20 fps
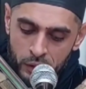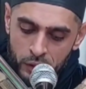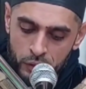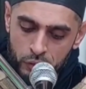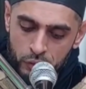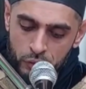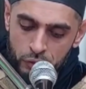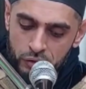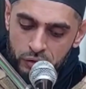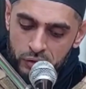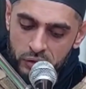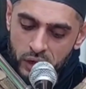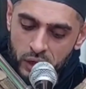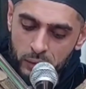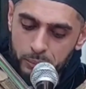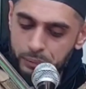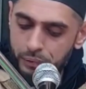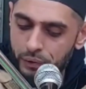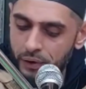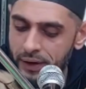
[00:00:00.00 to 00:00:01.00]
You should
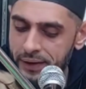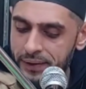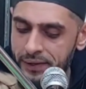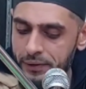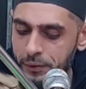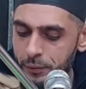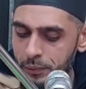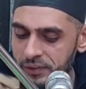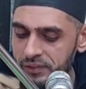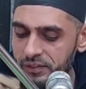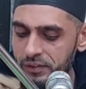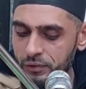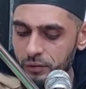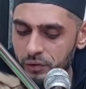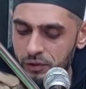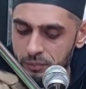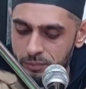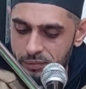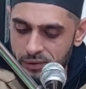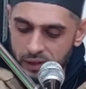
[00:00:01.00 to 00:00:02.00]
not pry and quiz into
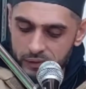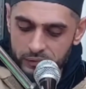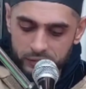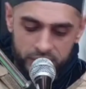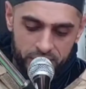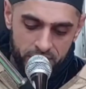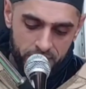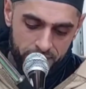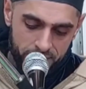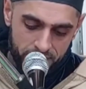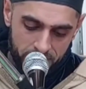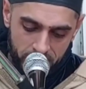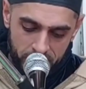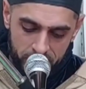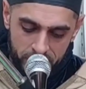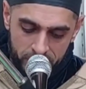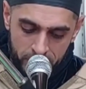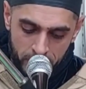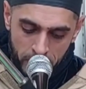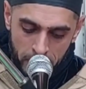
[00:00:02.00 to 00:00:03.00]
his private
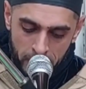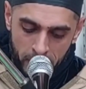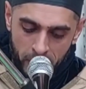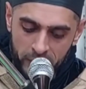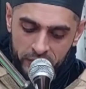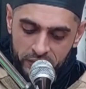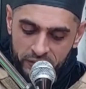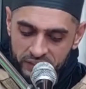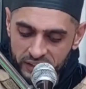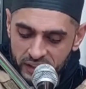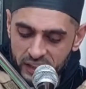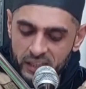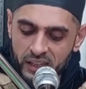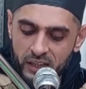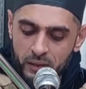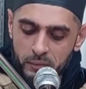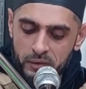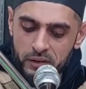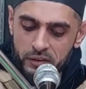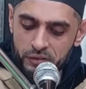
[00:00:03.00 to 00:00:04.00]
affairs. On seeing
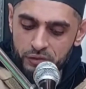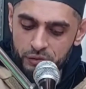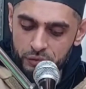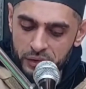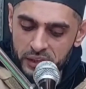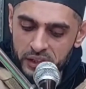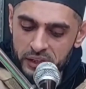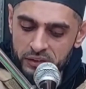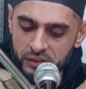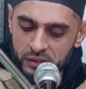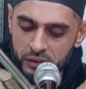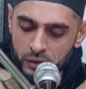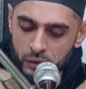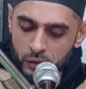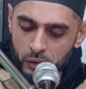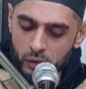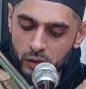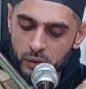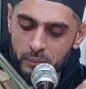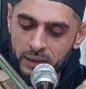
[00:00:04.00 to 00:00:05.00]
him in the street
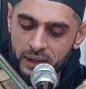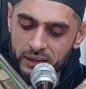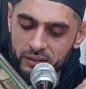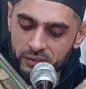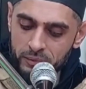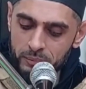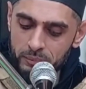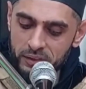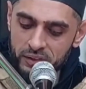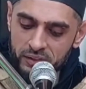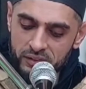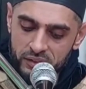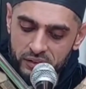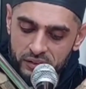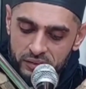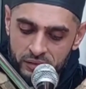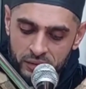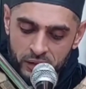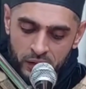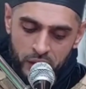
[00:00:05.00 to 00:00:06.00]
or about some
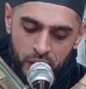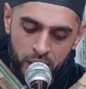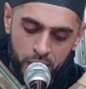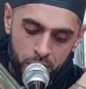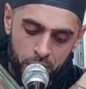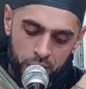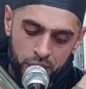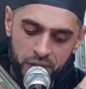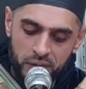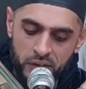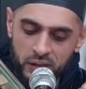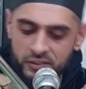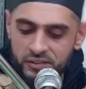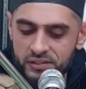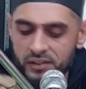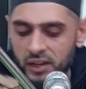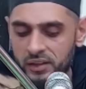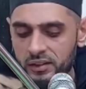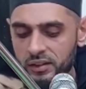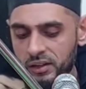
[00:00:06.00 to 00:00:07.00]
business, you should not
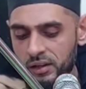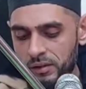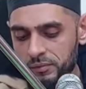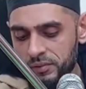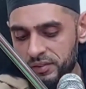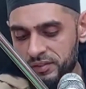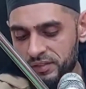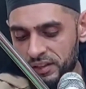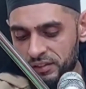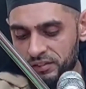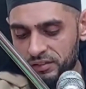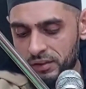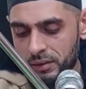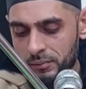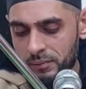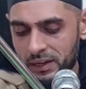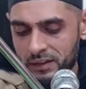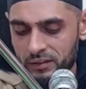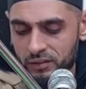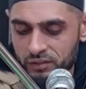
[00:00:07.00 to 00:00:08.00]
start a conversation
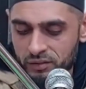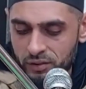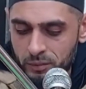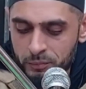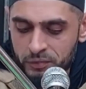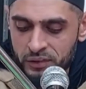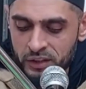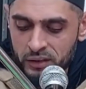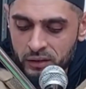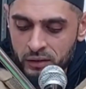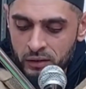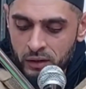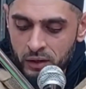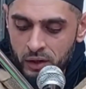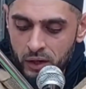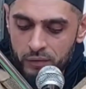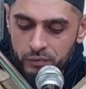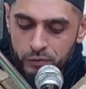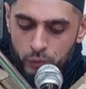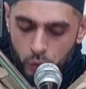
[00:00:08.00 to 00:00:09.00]
about the subject
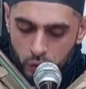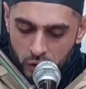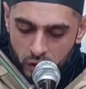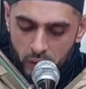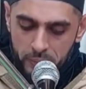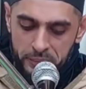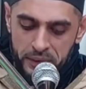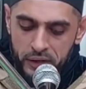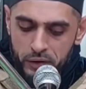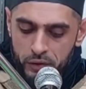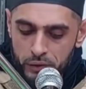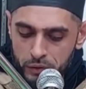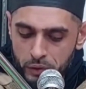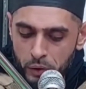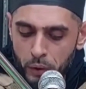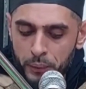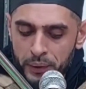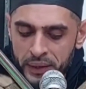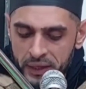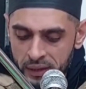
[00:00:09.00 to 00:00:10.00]
of your coming or
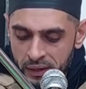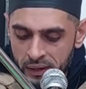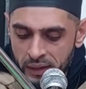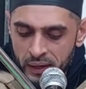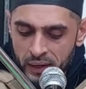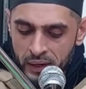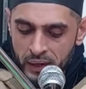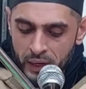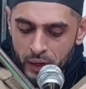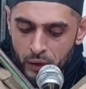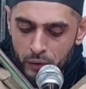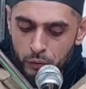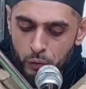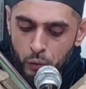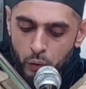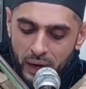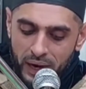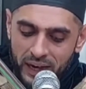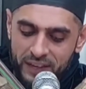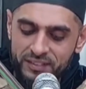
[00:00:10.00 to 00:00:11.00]
going,
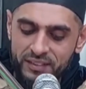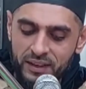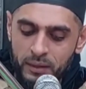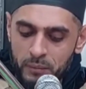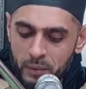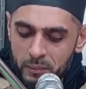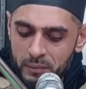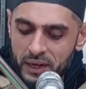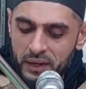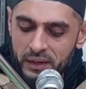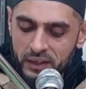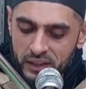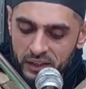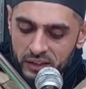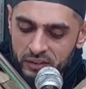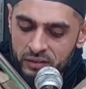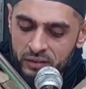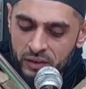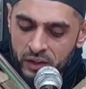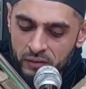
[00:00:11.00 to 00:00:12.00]
nor ask him about
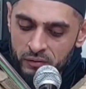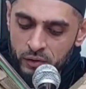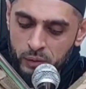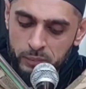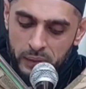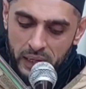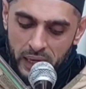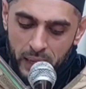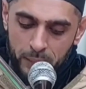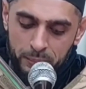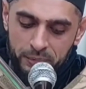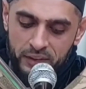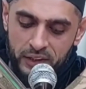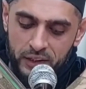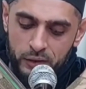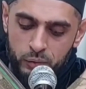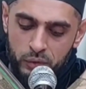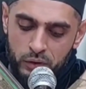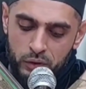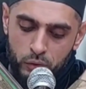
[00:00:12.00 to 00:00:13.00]
his, for perhaps
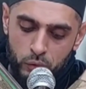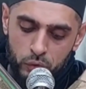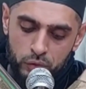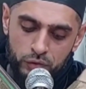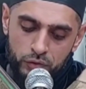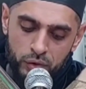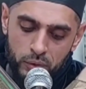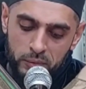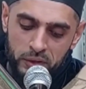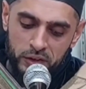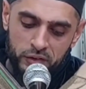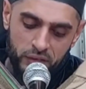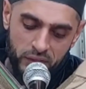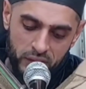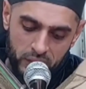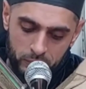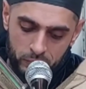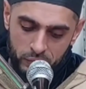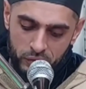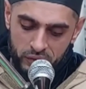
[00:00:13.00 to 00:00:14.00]
it will cause trouble to
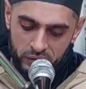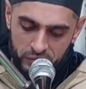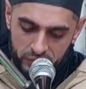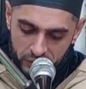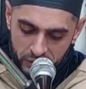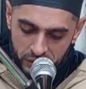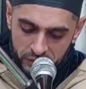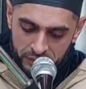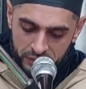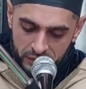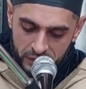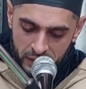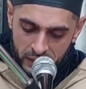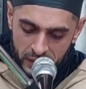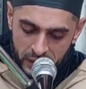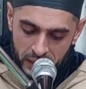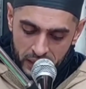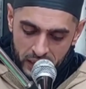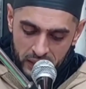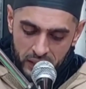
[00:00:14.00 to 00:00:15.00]
him to discuss,
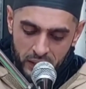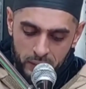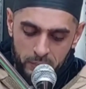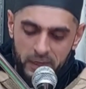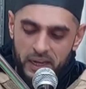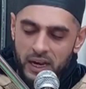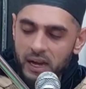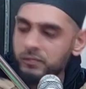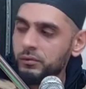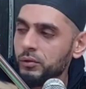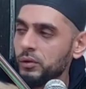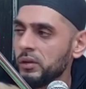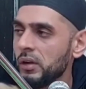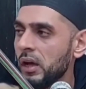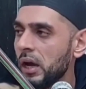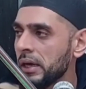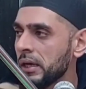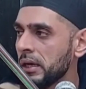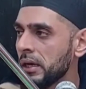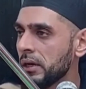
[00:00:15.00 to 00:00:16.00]
and he may have to
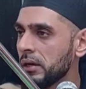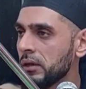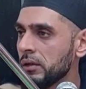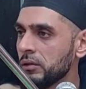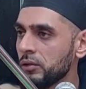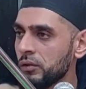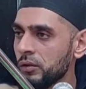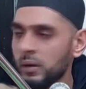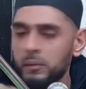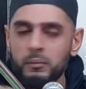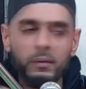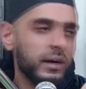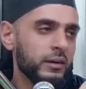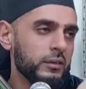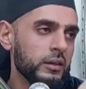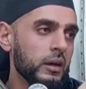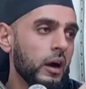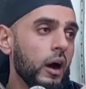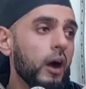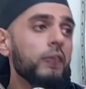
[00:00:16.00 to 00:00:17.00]
lie to you
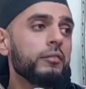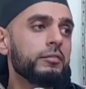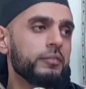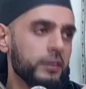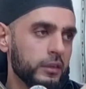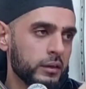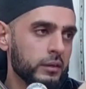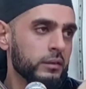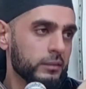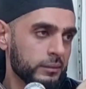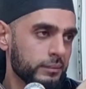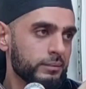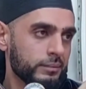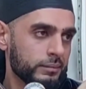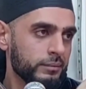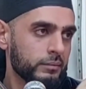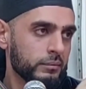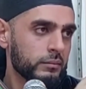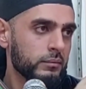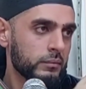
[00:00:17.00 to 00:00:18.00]
about it. Often,
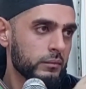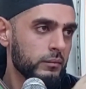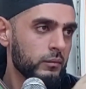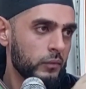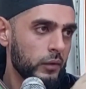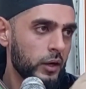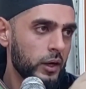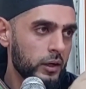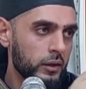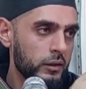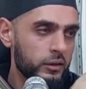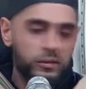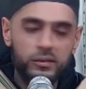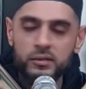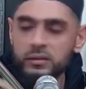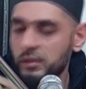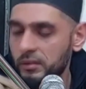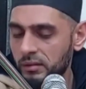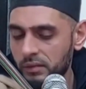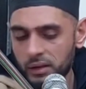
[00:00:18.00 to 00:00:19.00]
right, and this
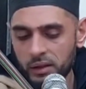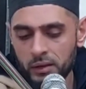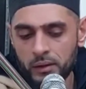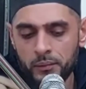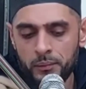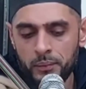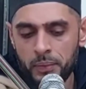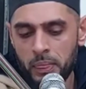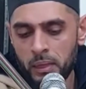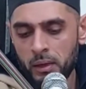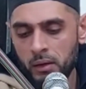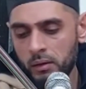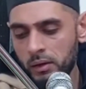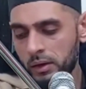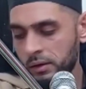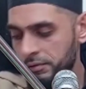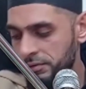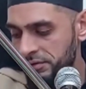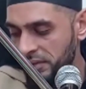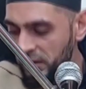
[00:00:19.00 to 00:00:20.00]
is the thing,
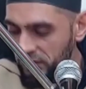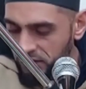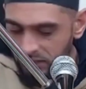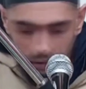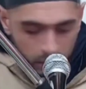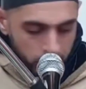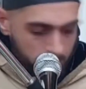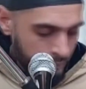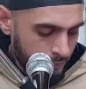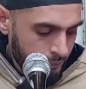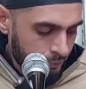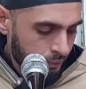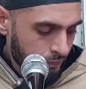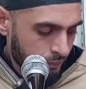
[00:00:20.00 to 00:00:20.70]
in friendship,